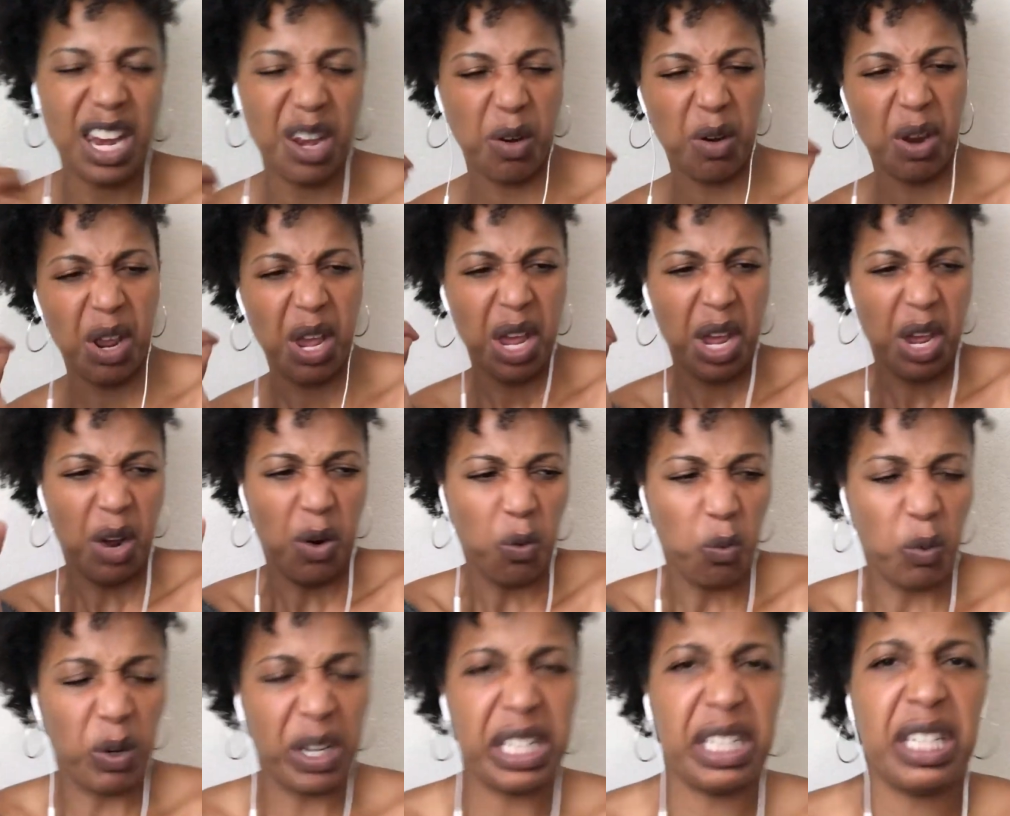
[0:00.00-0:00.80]
And
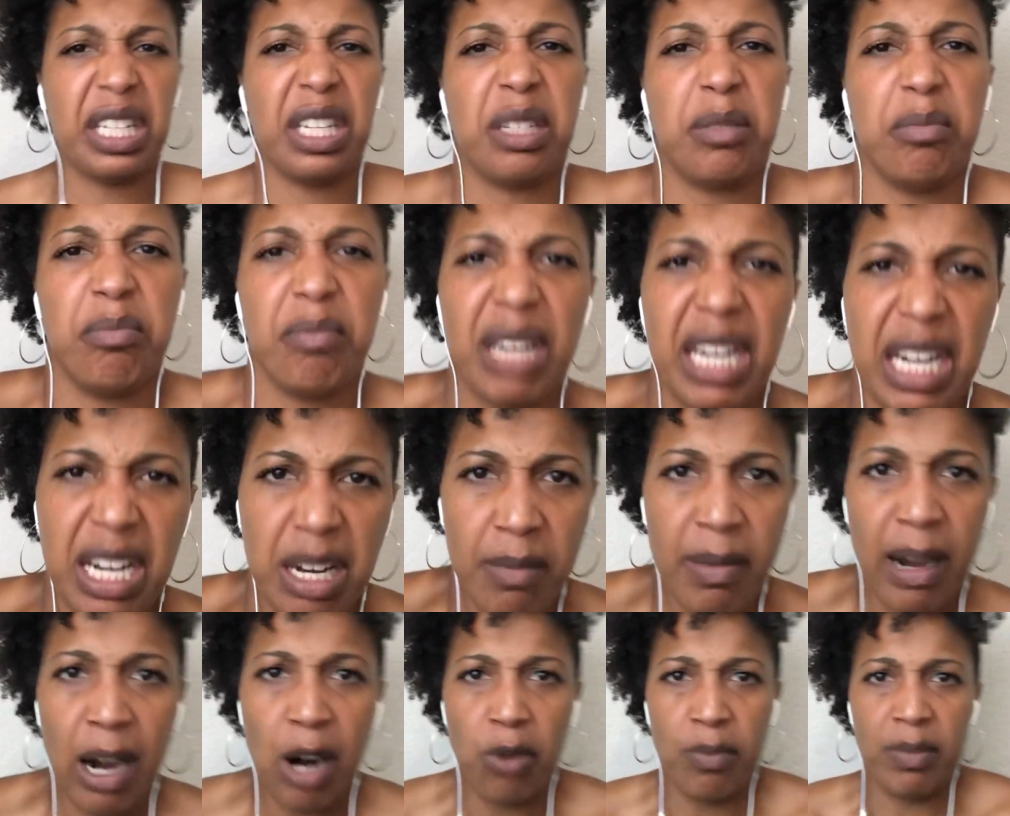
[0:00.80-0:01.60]
what does this mean
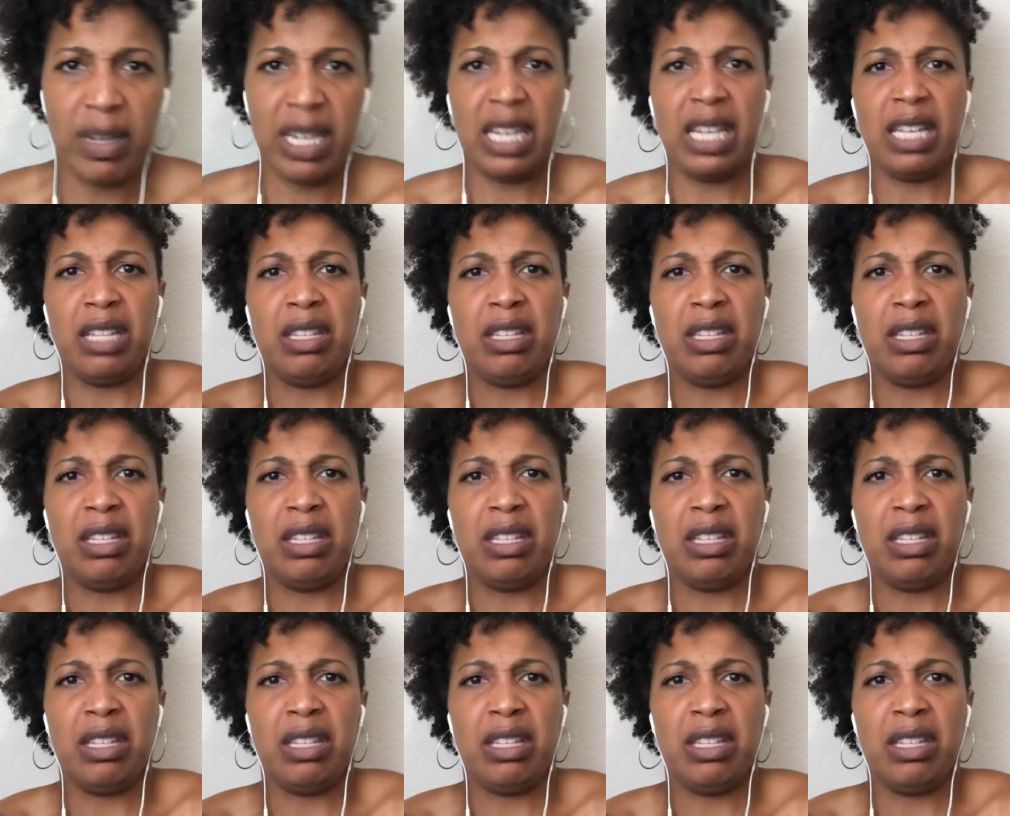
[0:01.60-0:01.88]
about me?